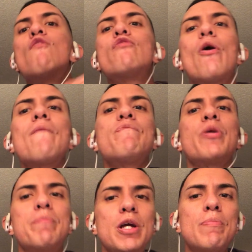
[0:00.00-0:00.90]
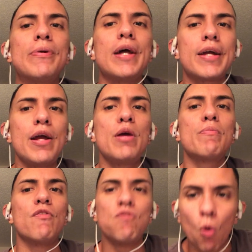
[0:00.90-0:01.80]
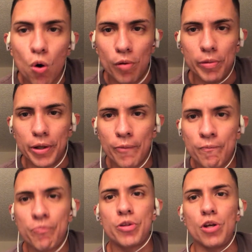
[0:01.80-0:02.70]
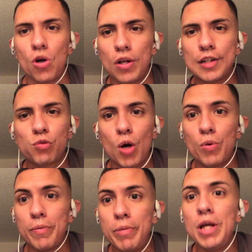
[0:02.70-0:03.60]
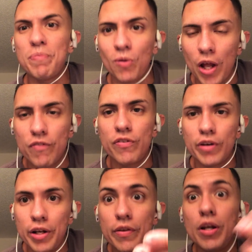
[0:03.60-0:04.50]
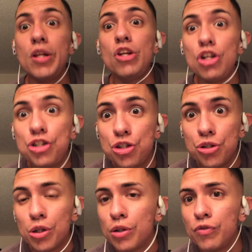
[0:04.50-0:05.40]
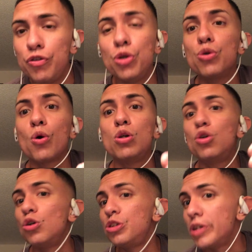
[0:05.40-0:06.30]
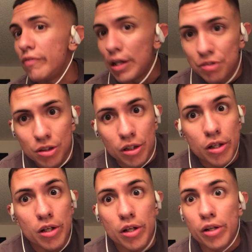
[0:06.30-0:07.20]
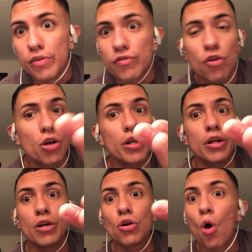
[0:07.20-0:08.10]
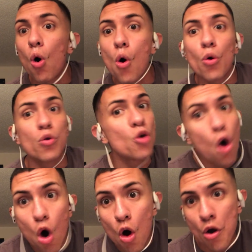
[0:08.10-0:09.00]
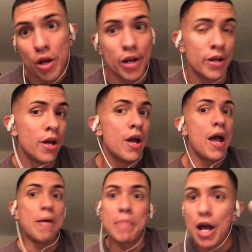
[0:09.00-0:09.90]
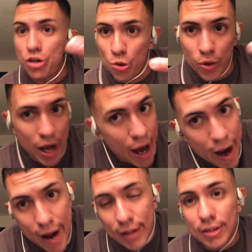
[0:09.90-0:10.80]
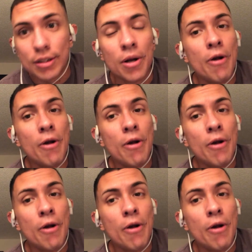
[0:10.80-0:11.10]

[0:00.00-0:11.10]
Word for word: from the people that came before me. You know, that's why I read people like Friedrich Nietzsche and Fyodor Dostoevsky and fucking Carl Jung and Immanuel Kant.